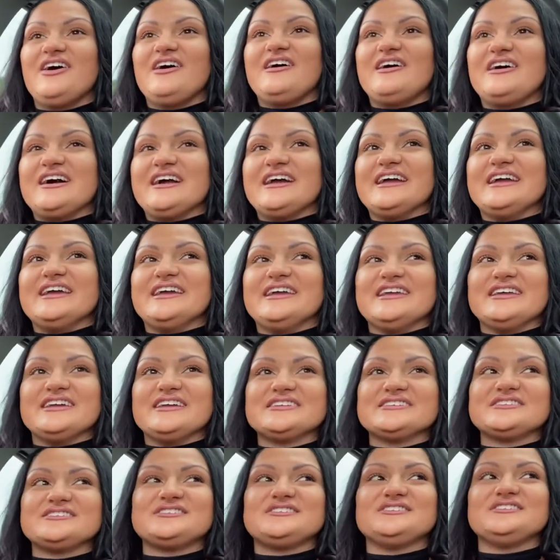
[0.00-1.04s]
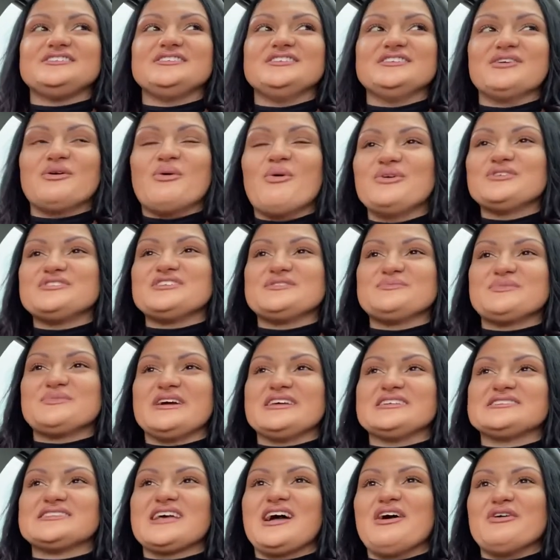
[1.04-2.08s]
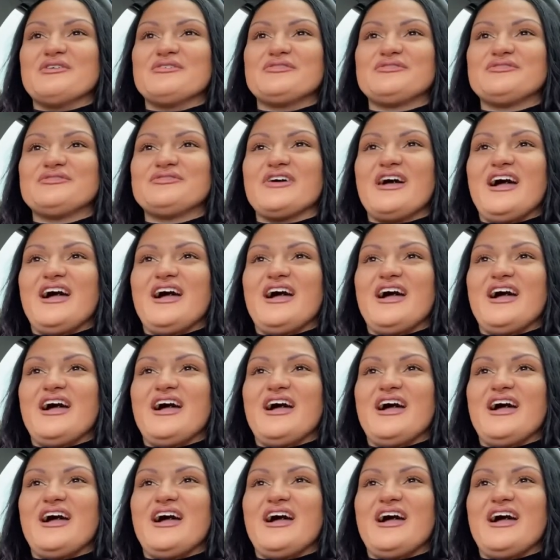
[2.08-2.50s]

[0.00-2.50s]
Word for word: I ordered myself